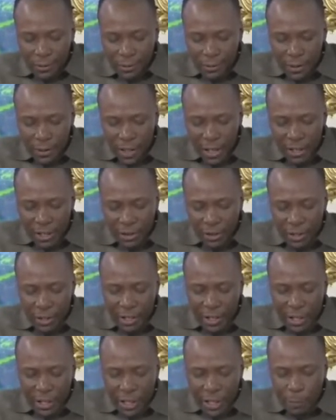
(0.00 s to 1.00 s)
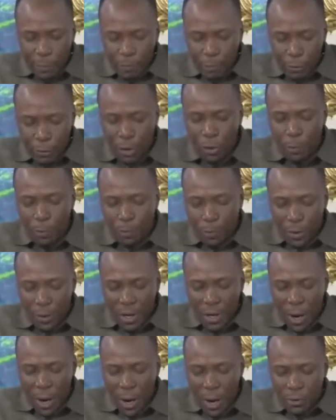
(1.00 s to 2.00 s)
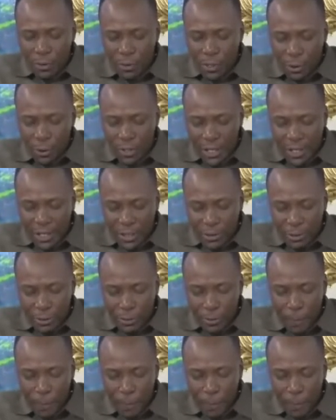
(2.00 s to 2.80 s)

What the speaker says: Henry Kiprop, hautakosa kitu.